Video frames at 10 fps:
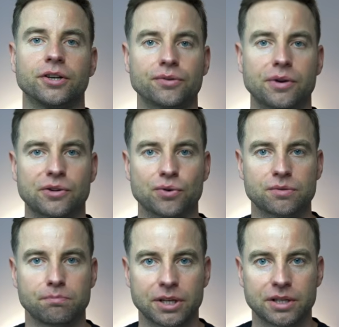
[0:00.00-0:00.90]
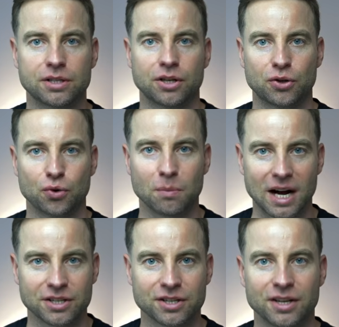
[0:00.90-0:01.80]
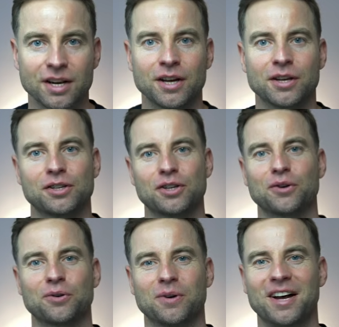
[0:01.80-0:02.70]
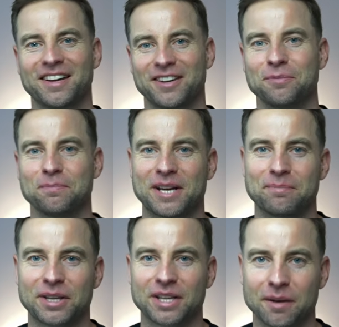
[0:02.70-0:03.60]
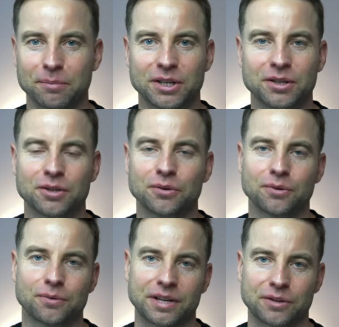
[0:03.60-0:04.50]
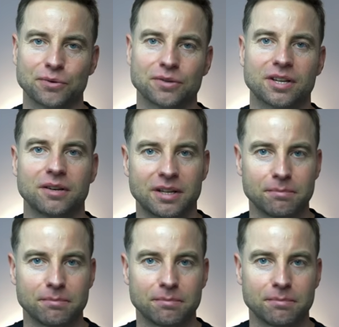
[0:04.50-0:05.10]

Don't reduce bids too much. So you may be tempted to reduce the